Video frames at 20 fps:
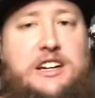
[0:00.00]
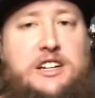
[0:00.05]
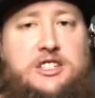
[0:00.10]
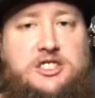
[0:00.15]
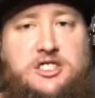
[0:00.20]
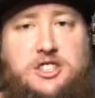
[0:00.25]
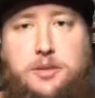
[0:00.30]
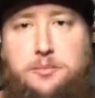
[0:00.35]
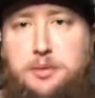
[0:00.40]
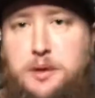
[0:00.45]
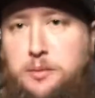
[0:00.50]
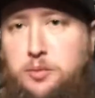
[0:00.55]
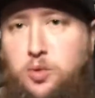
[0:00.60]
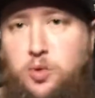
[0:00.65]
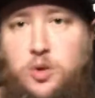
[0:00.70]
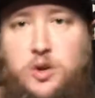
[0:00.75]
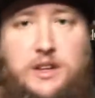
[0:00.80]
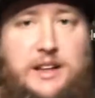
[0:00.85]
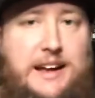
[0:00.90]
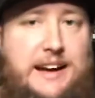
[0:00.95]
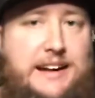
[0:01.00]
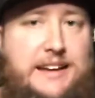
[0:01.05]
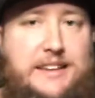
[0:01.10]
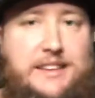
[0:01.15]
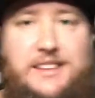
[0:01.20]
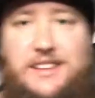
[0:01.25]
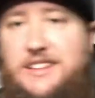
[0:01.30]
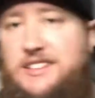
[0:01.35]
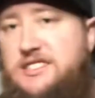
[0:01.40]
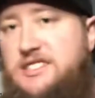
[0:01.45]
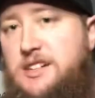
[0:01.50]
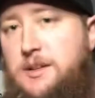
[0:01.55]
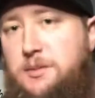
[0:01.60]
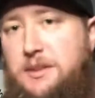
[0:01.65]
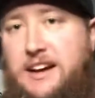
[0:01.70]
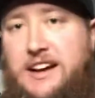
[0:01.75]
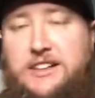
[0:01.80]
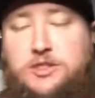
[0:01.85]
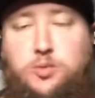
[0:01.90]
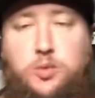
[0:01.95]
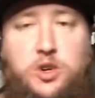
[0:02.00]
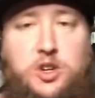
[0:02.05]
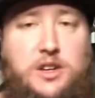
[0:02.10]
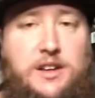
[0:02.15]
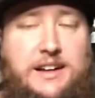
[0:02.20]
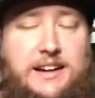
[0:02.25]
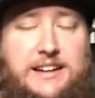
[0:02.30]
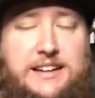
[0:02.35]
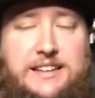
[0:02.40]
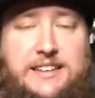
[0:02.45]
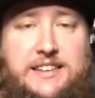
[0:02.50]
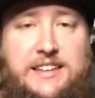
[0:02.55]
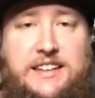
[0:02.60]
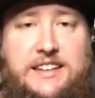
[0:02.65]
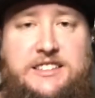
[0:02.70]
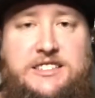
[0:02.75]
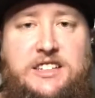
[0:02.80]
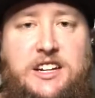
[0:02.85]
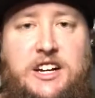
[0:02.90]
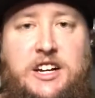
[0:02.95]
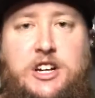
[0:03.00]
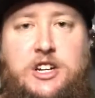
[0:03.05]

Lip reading: Some people were liking things. Some guys weren't liking things.